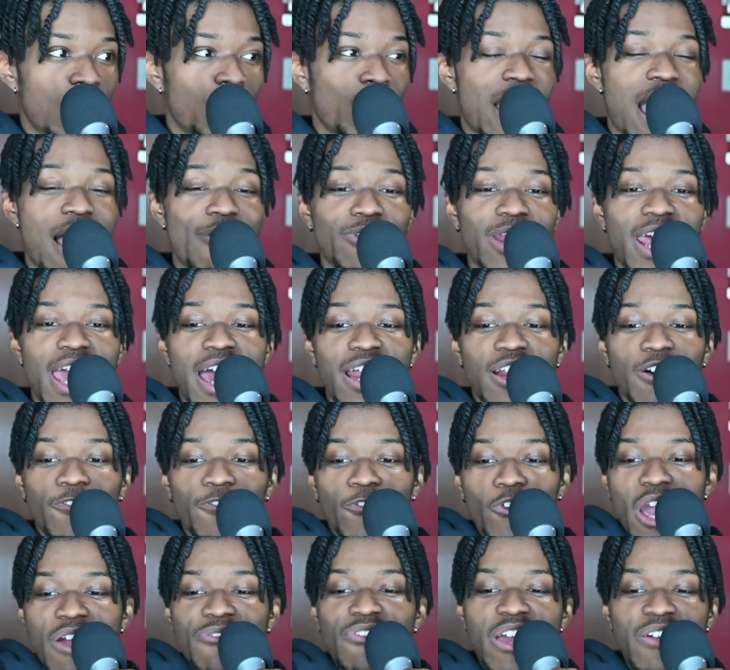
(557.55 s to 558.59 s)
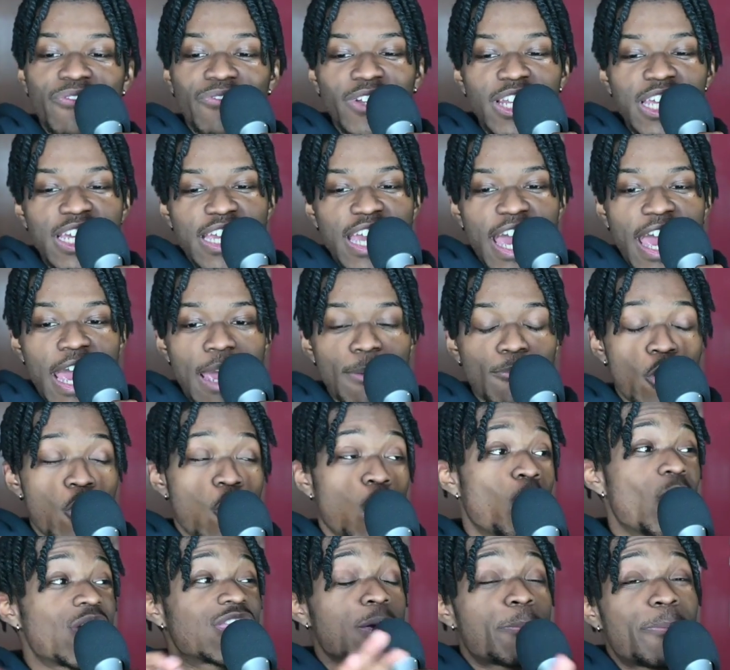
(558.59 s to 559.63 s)
We haven't had a Fred VanVleet game
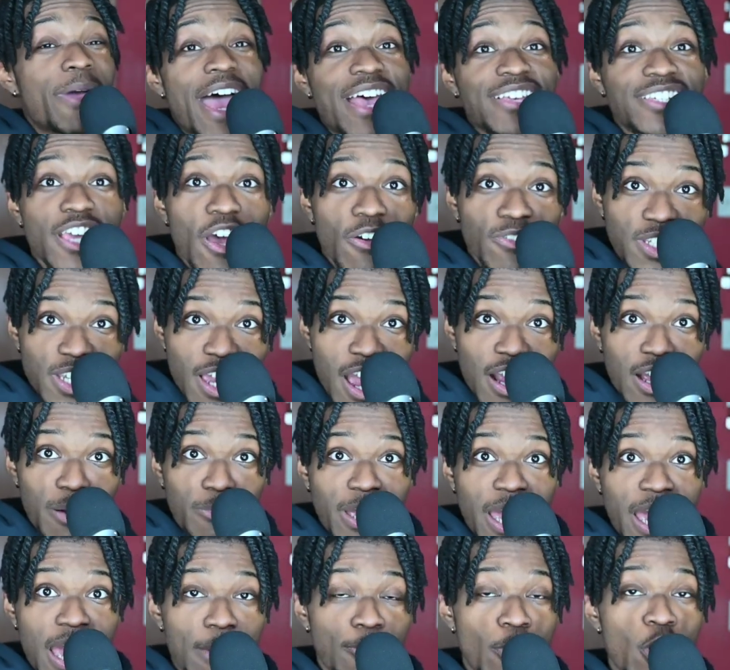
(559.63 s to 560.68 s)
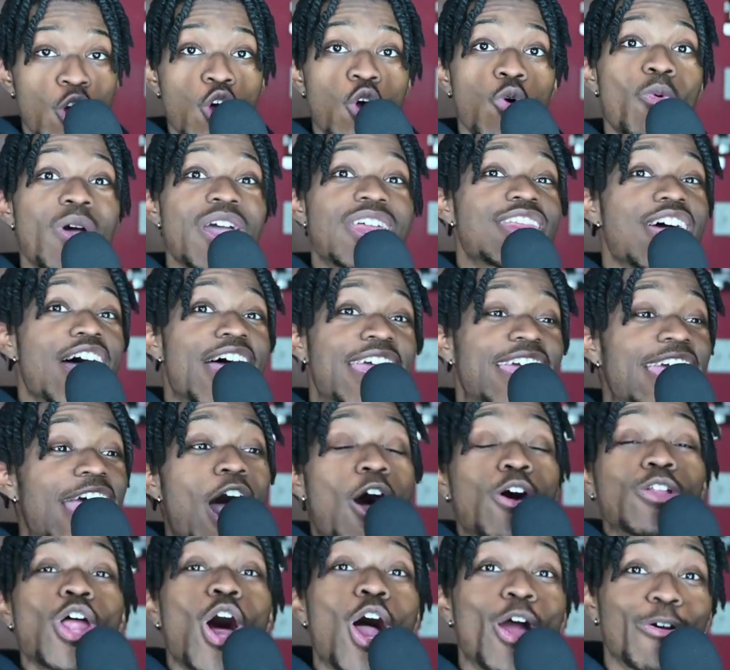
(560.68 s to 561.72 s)
with a Pascal Siakam game with a
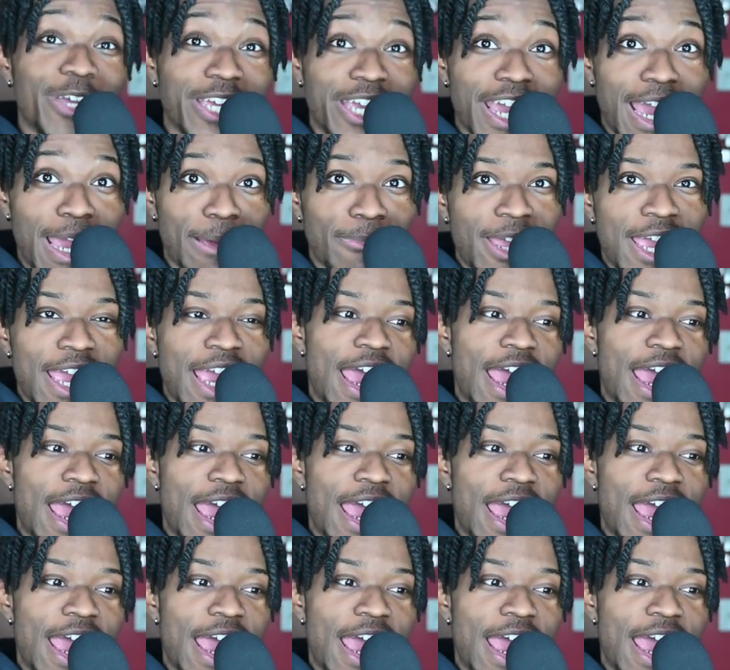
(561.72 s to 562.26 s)
Kyle Lowry game,